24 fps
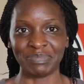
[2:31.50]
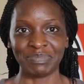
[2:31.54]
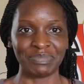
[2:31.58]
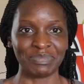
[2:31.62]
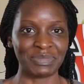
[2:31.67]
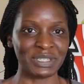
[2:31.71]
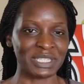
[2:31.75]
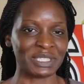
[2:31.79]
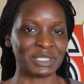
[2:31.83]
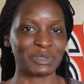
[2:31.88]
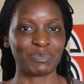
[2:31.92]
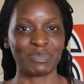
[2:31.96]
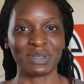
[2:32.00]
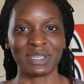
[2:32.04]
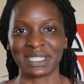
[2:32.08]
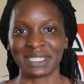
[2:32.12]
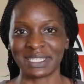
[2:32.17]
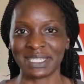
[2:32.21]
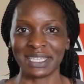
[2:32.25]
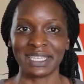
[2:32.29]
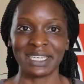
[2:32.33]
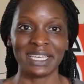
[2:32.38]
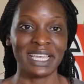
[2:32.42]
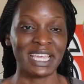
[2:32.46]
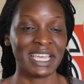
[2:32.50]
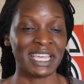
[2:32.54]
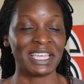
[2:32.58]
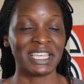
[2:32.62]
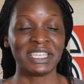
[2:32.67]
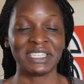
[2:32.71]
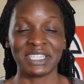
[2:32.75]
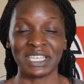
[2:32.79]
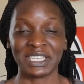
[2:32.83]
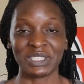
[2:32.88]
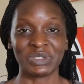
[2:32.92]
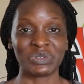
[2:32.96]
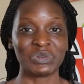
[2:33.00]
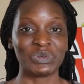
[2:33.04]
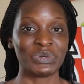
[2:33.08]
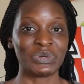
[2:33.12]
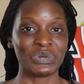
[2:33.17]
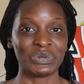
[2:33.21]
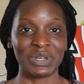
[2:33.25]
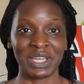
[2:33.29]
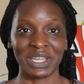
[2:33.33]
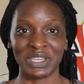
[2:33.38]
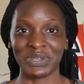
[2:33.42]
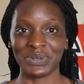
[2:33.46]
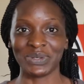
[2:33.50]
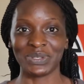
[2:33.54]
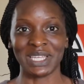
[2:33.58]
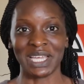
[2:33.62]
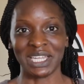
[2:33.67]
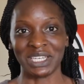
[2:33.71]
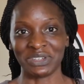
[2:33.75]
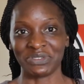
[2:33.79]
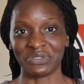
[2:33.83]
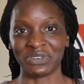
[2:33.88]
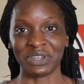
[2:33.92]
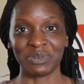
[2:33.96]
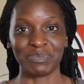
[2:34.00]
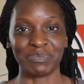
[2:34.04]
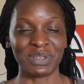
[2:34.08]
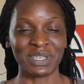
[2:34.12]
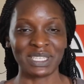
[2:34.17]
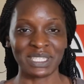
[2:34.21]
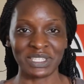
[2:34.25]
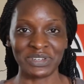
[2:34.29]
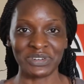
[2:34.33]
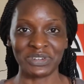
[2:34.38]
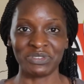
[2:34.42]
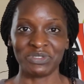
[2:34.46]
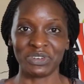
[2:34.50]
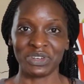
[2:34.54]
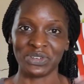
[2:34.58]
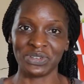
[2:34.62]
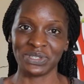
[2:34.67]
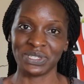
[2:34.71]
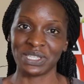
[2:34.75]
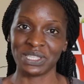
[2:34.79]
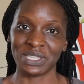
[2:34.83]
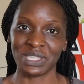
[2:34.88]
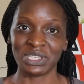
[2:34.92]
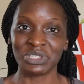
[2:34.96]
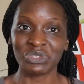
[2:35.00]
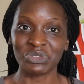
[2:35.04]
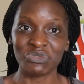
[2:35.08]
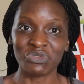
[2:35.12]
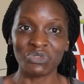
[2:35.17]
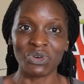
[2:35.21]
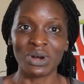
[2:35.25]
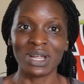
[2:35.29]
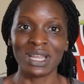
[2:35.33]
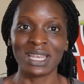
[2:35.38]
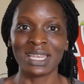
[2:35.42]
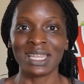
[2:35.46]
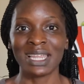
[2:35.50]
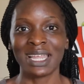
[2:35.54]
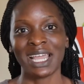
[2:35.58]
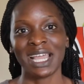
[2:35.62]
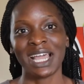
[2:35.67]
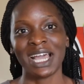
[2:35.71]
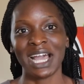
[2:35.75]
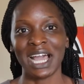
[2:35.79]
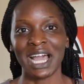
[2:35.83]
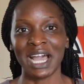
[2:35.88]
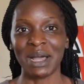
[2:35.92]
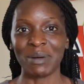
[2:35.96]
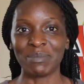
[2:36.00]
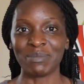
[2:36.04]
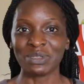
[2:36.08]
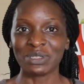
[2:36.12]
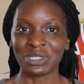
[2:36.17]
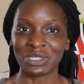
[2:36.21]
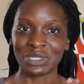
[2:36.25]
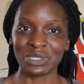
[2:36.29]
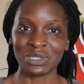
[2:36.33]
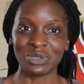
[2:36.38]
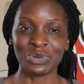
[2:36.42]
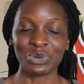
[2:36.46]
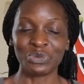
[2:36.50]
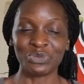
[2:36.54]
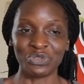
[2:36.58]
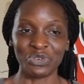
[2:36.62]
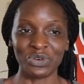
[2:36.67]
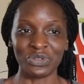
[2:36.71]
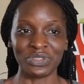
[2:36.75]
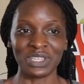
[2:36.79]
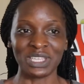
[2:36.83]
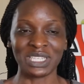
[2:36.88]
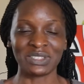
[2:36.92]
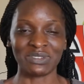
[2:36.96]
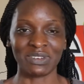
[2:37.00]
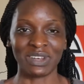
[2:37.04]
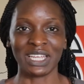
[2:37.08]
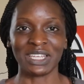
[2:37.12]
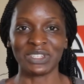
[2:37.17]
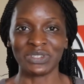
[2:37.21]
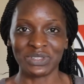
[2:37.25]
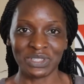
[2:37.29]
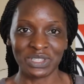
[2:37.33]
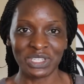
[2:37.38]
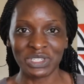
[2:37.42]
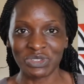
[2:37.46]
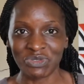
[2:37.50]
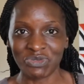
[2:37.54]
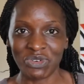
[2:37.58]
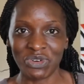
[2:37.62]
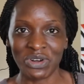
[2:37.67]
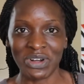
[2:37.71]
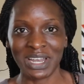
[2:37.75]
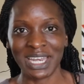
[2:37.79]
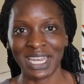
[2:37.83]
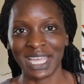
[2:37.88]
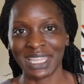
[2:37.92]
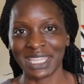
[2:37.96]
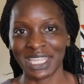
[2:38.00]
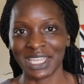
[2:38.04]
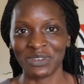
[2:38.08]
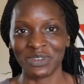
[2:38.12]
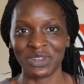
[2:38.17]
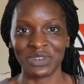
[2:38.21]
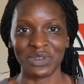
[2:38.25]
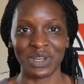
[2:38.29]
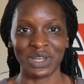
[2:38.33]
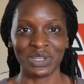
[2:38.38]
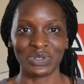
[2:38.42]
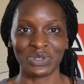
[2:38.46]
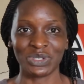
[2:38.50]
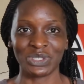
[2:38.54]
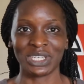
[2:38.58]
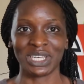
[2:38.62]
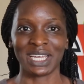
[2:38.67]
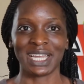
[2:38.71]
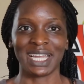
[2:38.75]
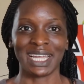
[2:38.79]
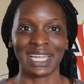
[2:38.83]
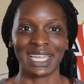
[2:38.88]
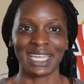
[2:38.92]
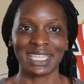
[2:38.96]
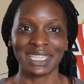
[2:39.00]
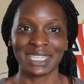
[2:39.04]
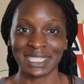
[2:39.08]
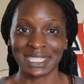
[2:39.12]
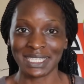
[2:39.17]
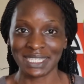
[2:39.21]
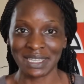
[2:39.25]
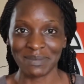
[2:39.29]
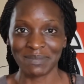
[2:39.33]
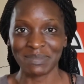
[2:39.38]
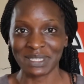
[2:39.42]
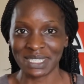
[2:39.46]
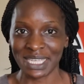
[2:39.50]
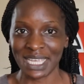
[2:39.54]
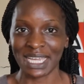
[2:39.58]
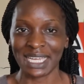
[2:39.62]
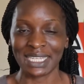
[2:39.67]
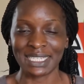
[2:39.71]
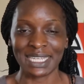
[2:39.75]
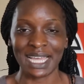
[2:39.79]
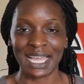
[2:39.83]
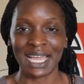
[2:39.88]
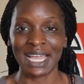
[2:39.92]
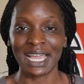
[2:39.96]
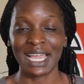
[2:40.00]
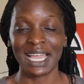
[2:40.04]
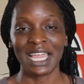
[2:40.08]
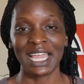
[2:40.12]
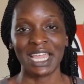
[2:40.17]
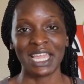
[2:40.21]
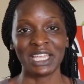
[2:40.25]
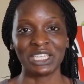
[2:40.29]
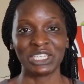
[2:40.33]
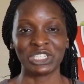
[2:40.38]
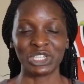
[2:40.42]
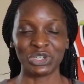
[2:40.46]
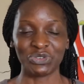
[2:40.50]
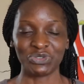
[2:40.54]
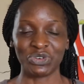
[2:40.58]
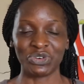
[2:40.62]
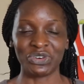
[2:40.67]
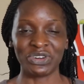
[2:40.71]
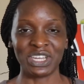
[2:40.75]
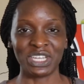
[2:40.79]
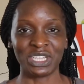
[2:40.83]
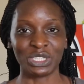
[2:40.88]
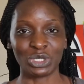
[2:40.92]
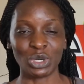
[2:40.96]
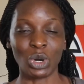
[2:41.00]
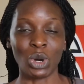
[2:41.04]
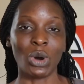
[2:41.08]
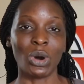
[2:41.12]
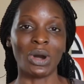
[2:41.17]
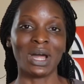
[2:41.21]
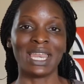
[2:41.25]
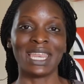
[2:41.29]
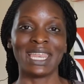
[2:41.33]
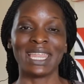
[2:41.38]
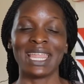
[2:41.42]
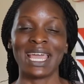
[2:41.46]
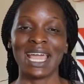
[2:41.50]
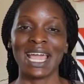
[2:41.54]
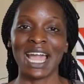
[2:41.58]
this PC, just go and use a different PC, or if you're using this phone, look for this flight on this phone, and then when you want to check again the same sector, check for it on